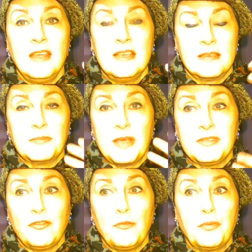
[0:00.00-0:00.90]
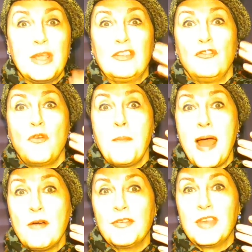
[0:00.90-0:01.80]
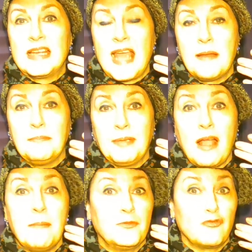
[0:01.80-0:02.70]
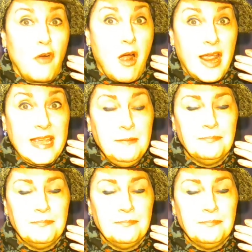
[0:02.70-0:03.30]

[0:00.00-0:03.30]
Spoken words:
Sometimes if you breathe through your mouth, it can become dry.